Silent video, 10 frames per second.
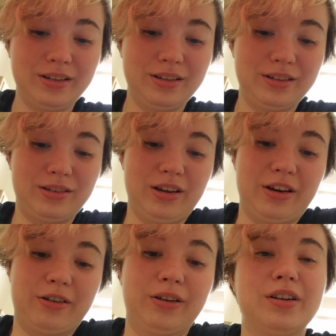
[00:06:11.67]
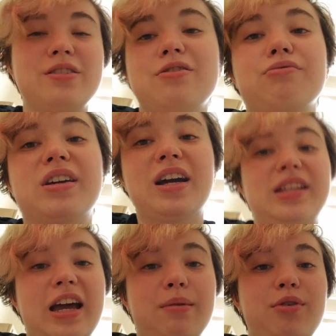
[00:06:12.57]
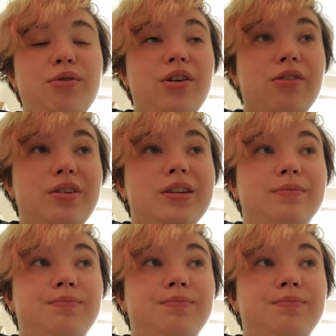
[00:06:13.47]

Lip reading: So, we got to Abbey Road.